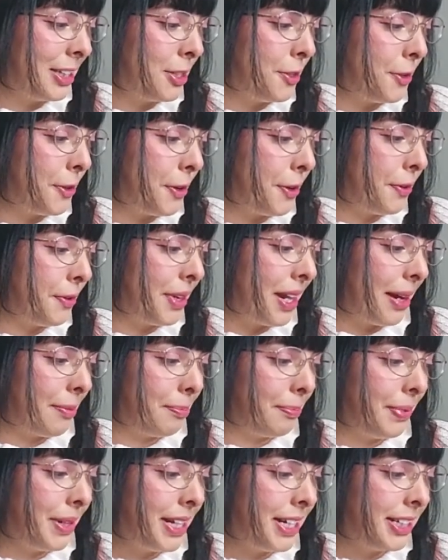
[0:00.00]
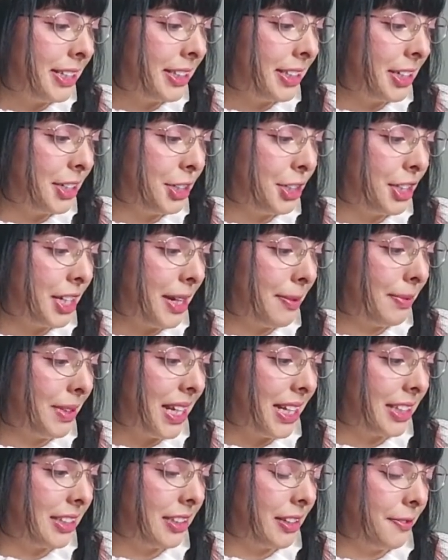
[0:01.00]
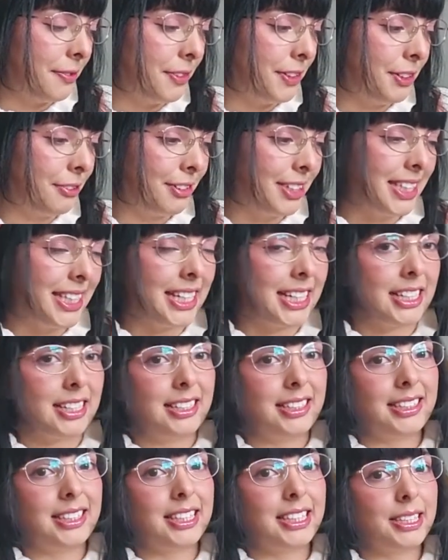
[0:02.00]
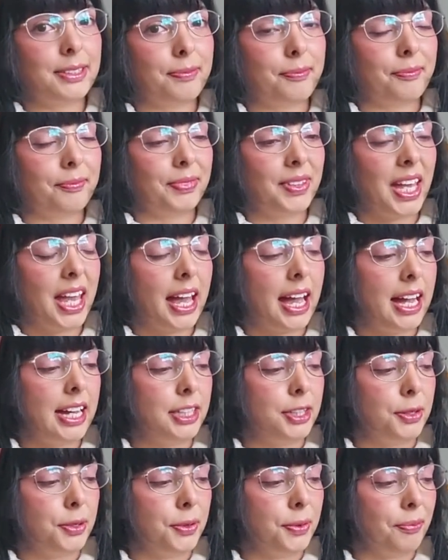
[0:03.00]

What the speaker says: you own a purse shaped like something ridiculous. I do.